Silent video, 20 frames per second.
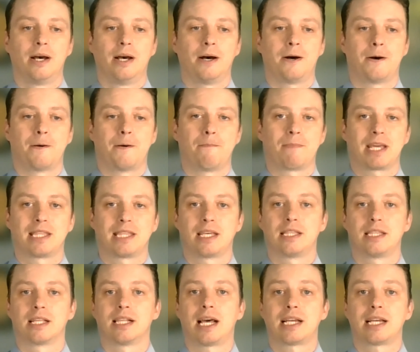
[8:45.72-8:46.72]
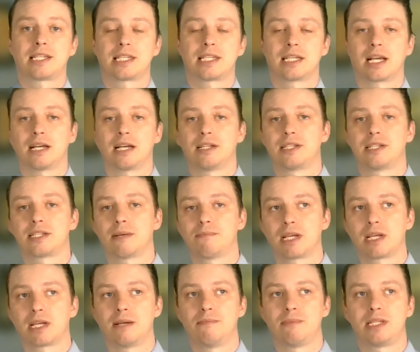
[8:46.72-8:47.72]
And then the last thing I
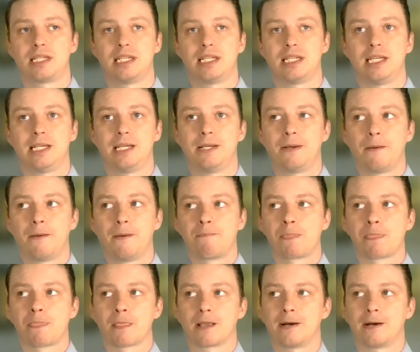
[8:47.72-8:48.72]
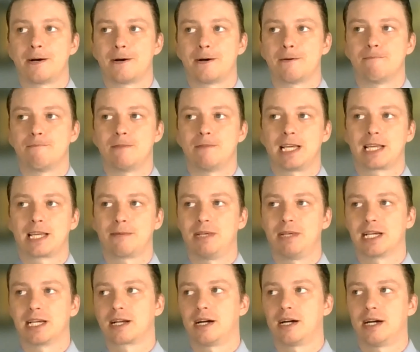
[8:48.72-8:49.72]
sometimes see, it can be
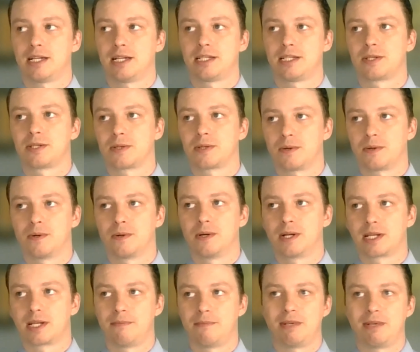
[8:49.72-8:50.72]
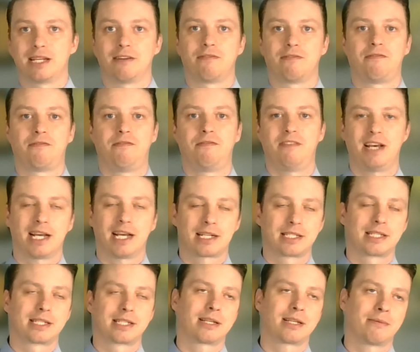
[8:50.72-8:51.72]
a cause or it can be an effect.
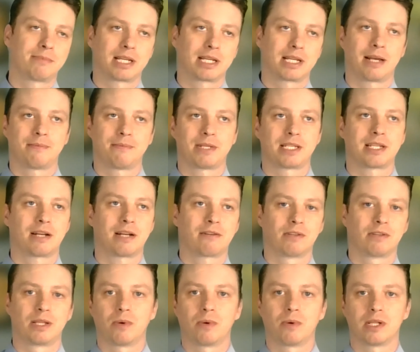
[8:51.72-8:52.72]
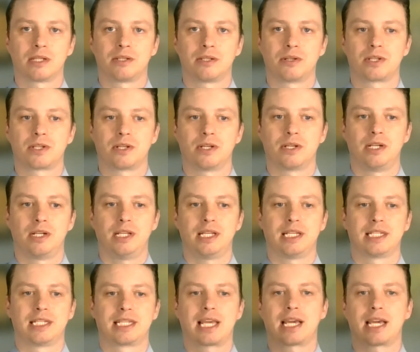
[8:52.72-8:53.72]
Sometimes it's not really well understood,
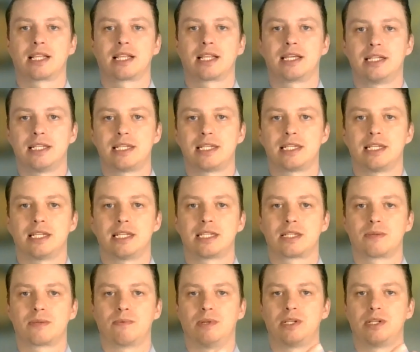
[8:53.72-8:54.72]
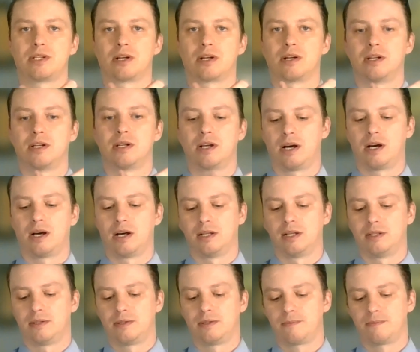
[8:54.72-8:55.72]
is ganglion cysts, which
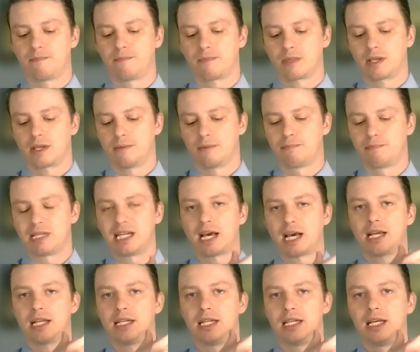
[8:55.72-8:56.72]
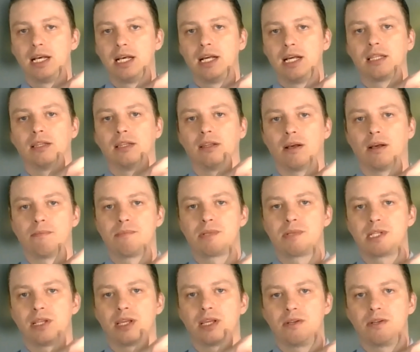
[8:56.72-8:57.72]
are benign lumps.
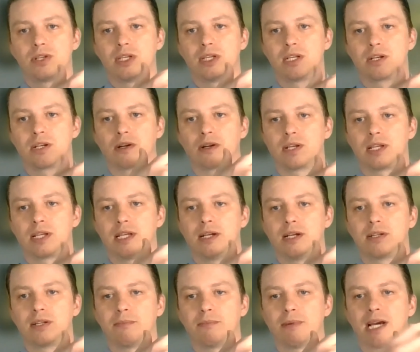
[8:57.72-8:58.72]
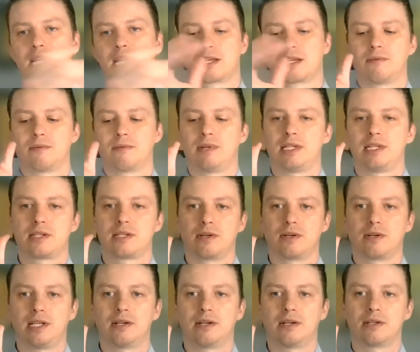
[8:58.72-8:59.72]
They usually occur here in the back of the wrist or
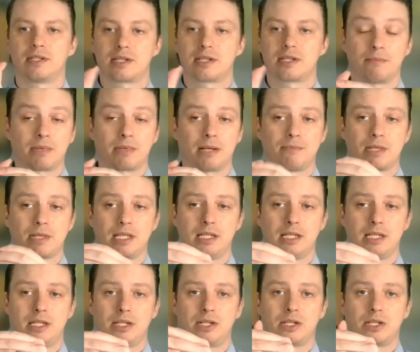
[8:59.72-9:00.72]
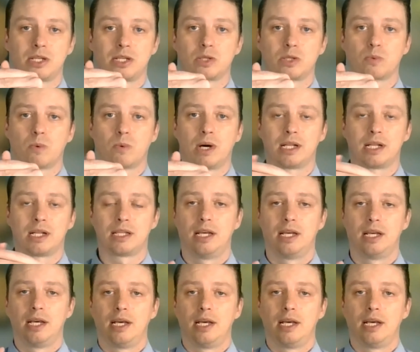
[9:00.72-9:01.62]
here, and sometimes in the digits as well.